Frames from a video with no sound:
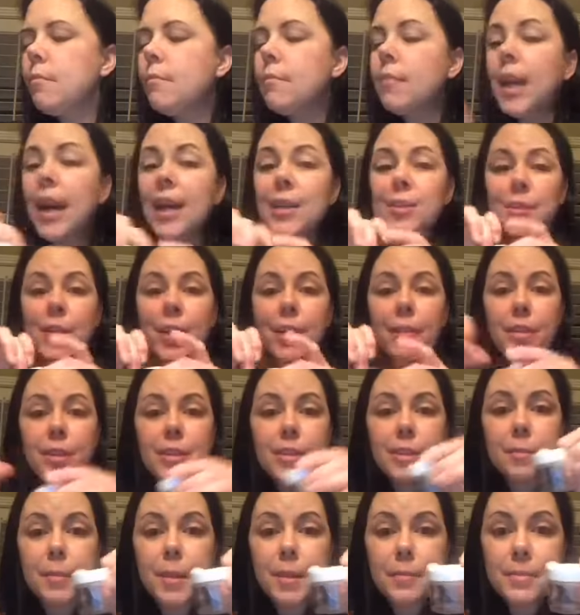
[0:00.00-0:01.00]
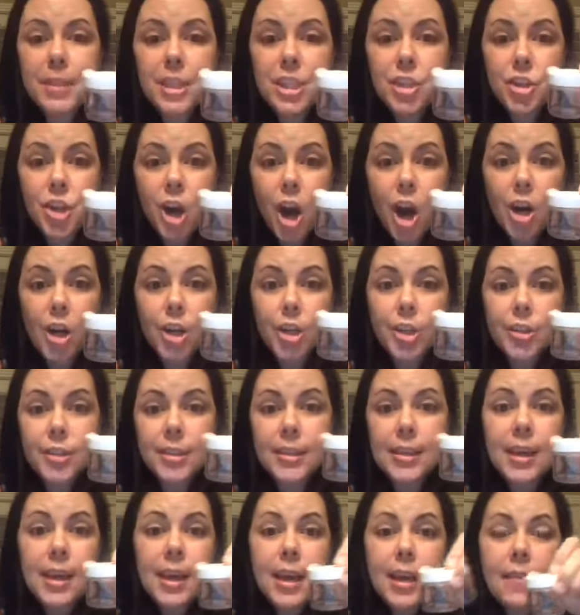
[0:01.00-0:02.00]
I also give you some empty jars.
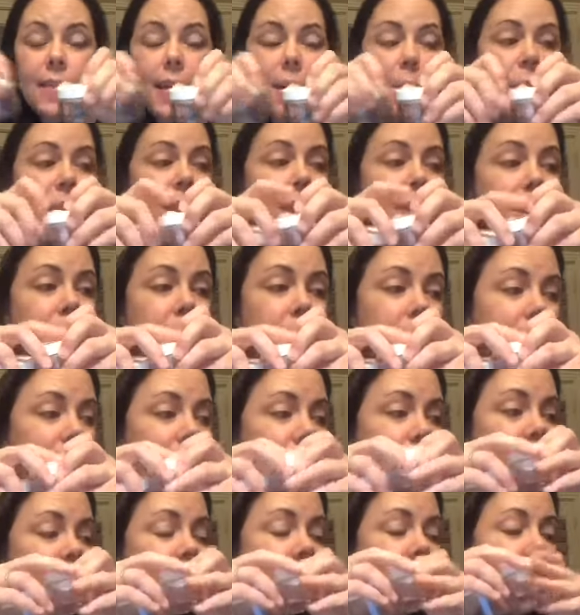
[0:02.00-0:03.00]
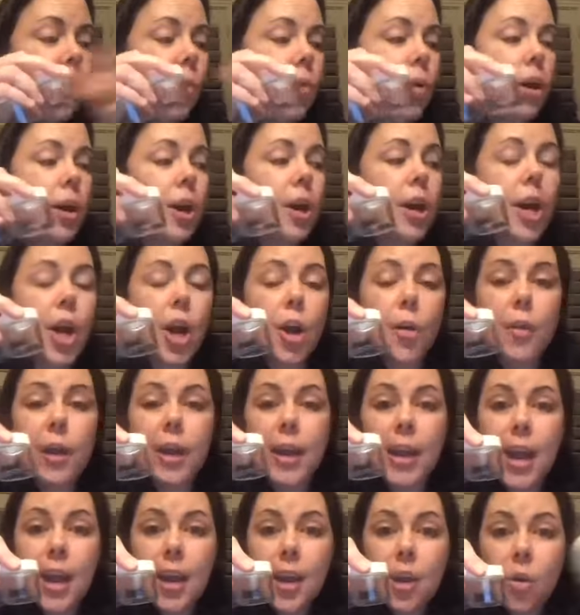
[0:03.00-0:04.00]
That way you can put your
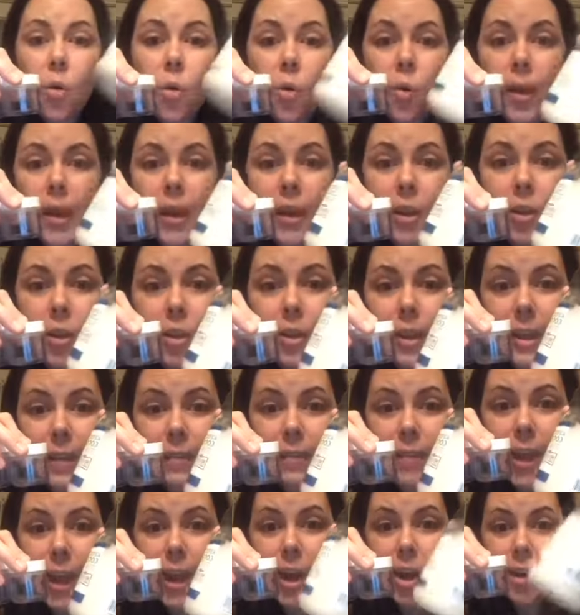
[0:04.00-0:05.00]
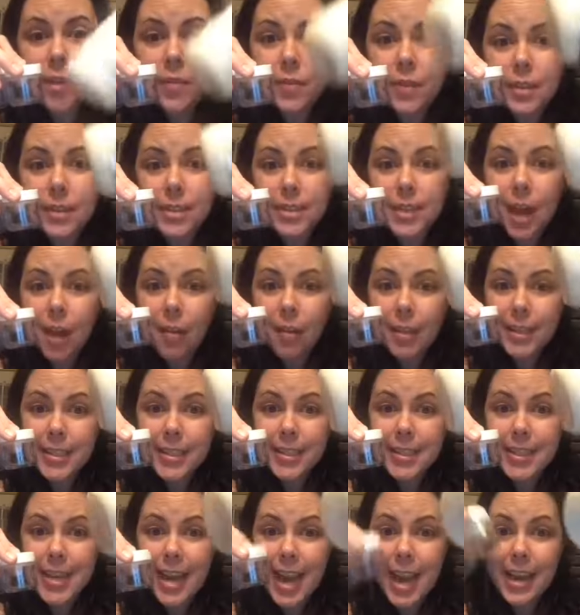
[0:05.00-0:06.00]
coconut oil in there, the solid
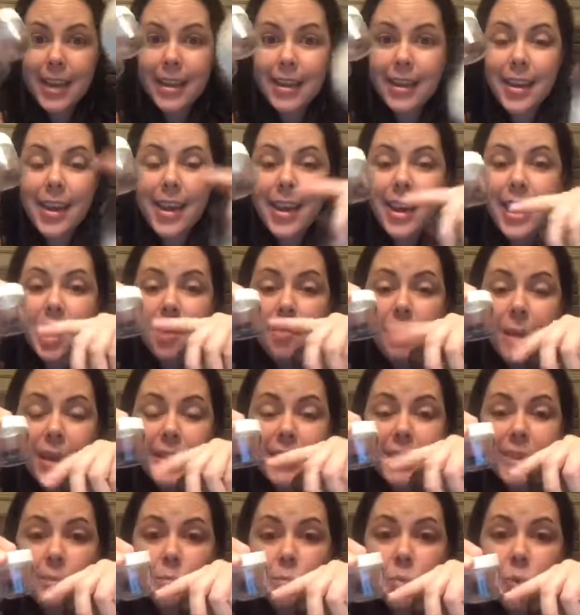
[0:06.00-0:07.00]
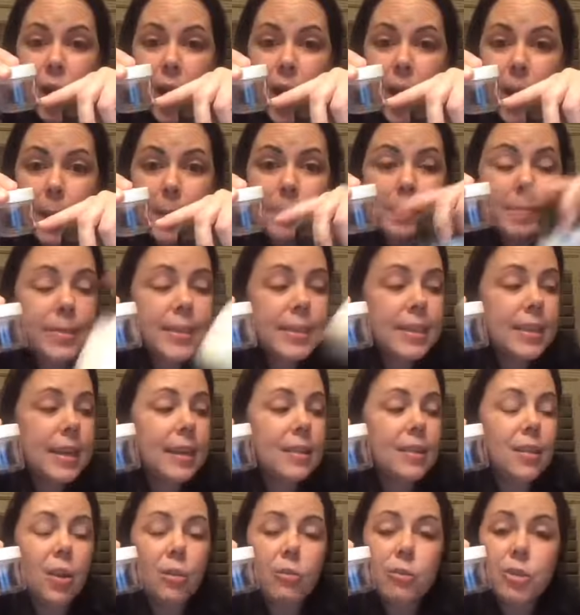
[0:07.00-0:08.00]
state, and make some rubs
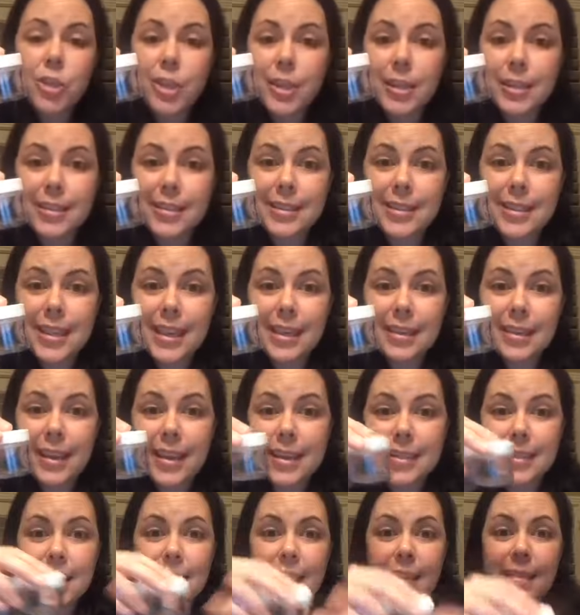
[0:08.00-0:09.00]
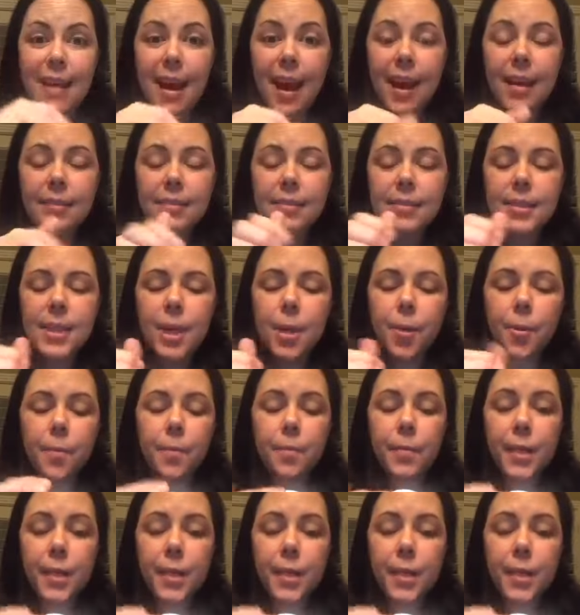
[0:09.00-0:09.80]
and lotions and things like that. So